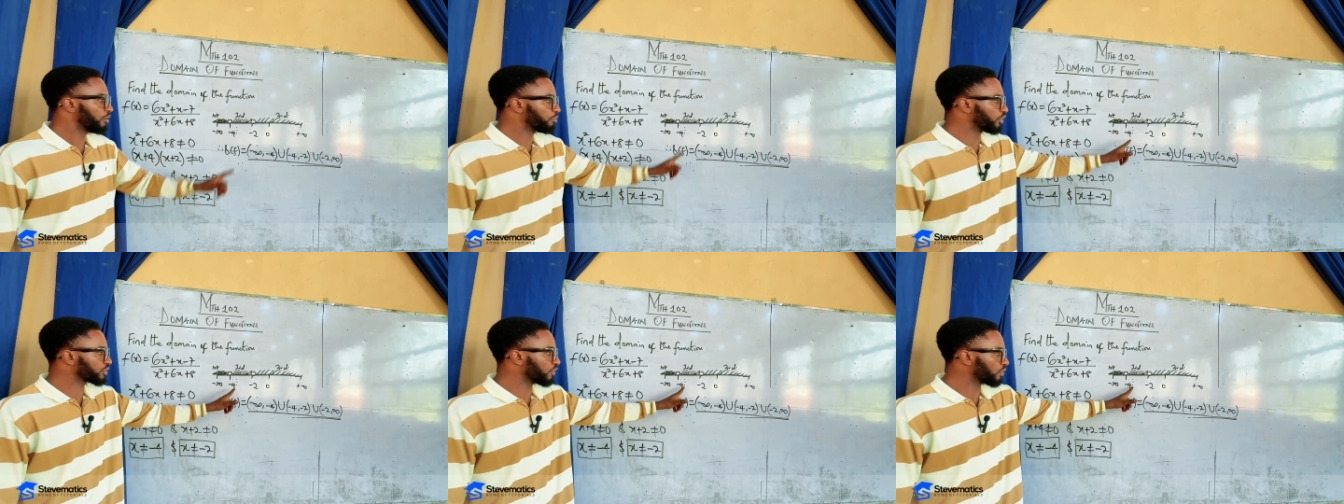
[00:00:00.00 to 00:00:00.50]

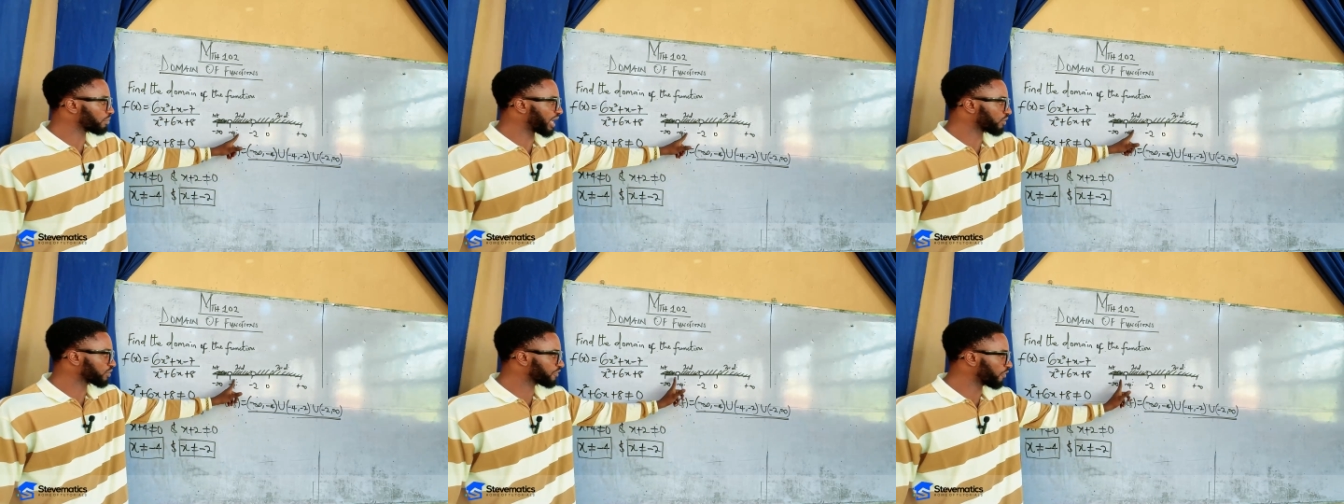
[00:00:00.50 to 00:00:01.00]
But on
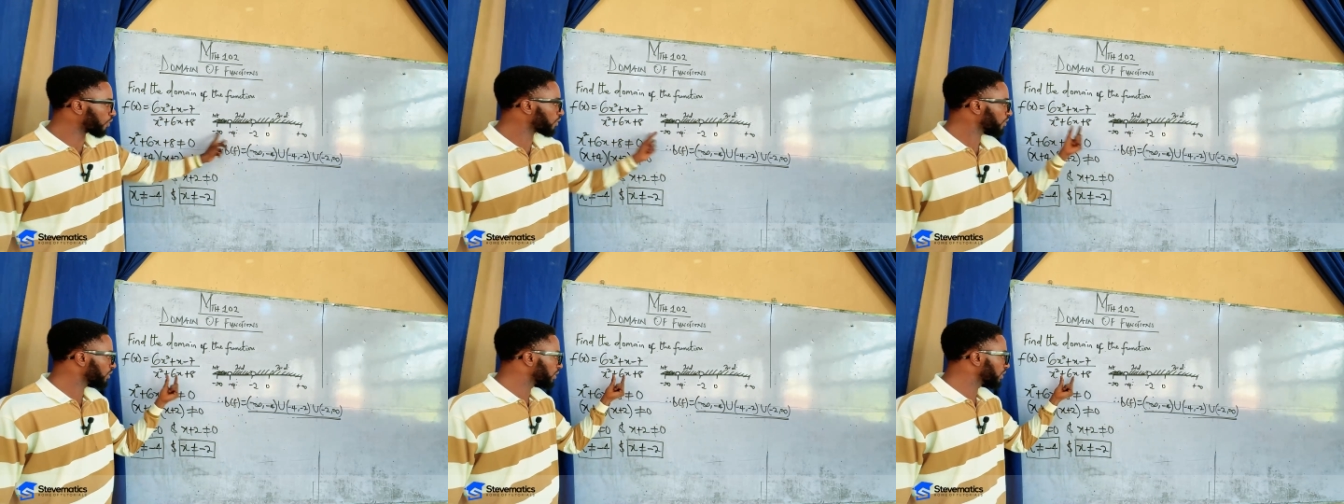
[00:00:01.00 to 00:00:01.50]

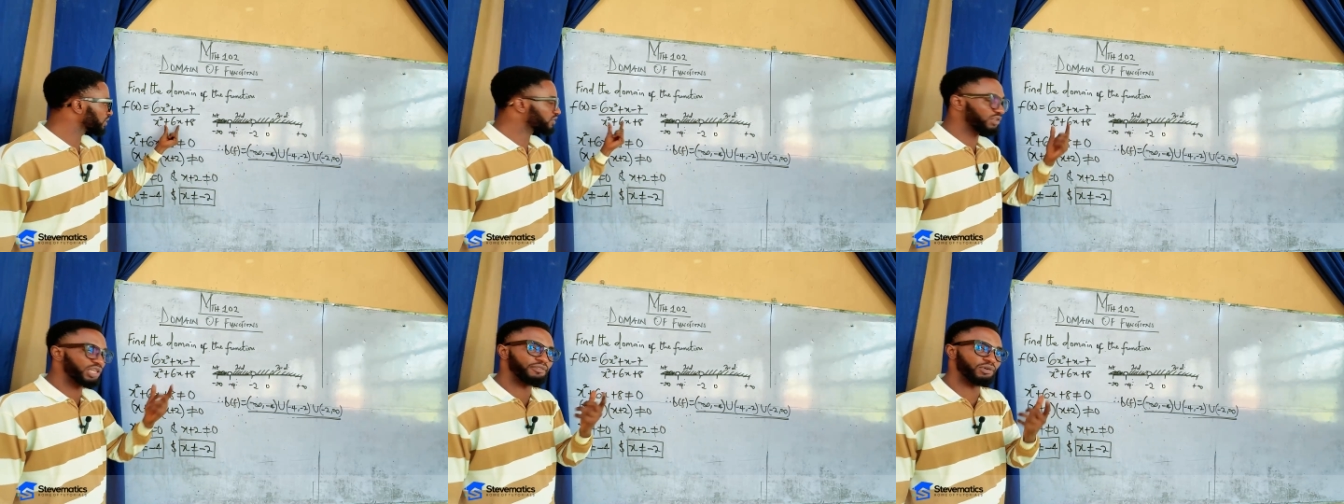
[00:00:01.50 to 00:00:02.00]
-4, it's
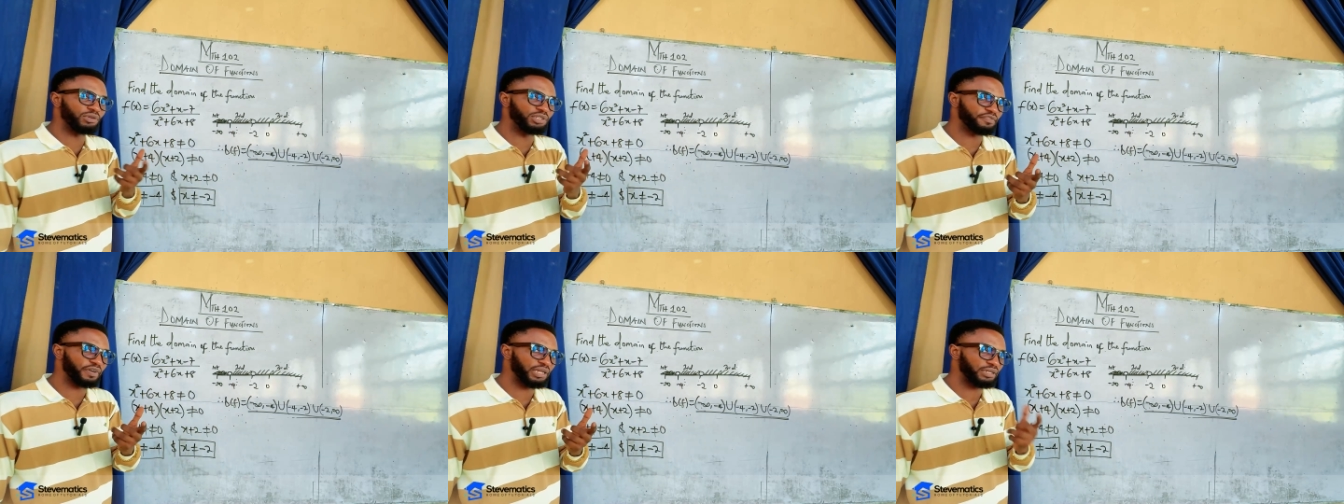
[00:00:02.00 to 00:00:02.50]
going to give you
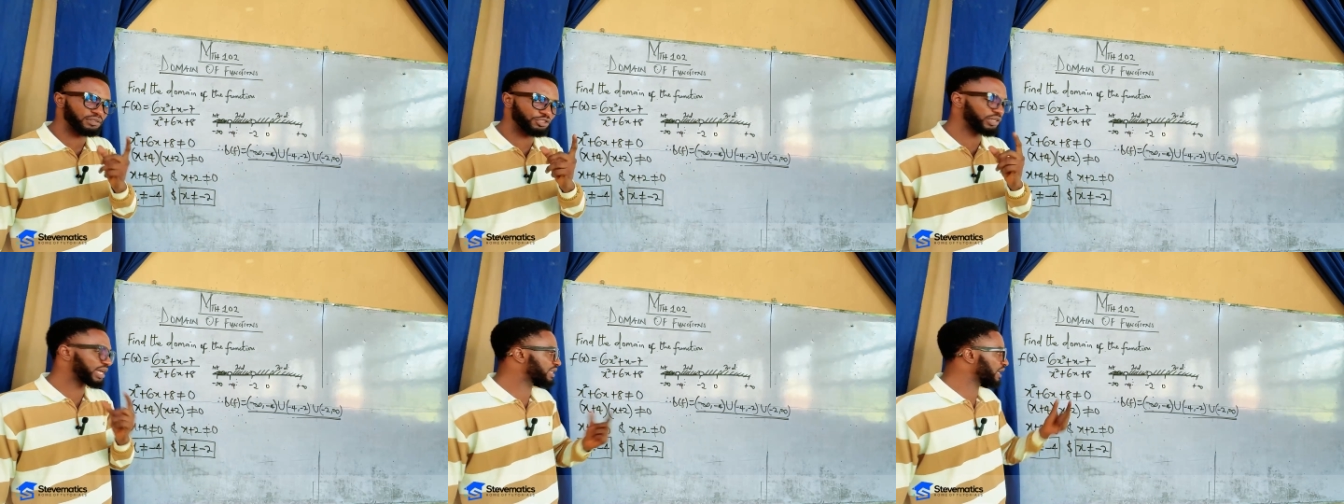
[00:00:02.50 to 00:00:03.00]
undefined.
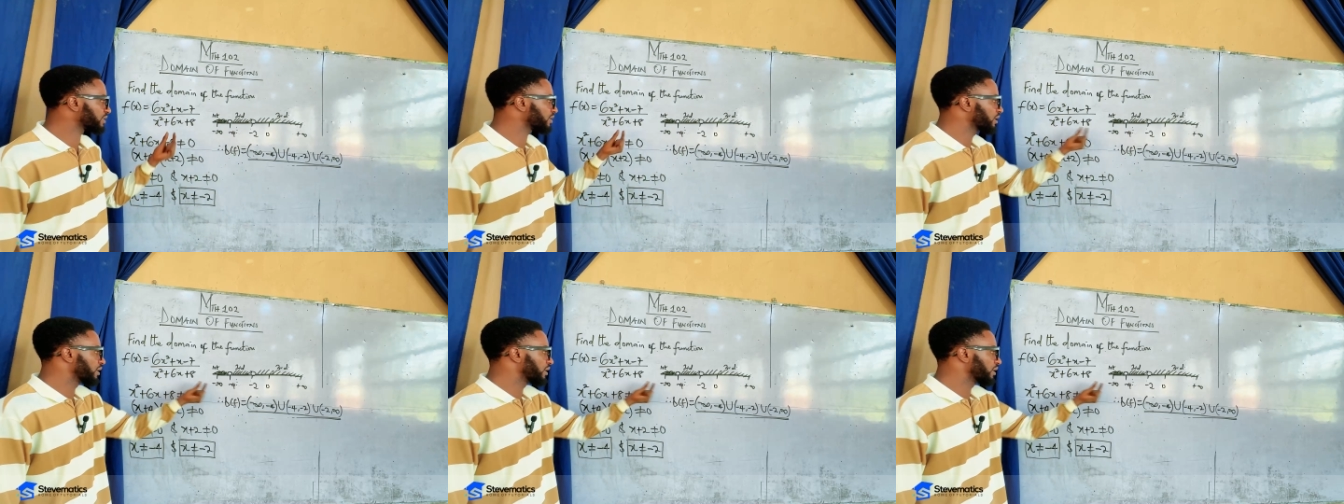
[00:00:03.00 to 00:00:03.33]
Try that.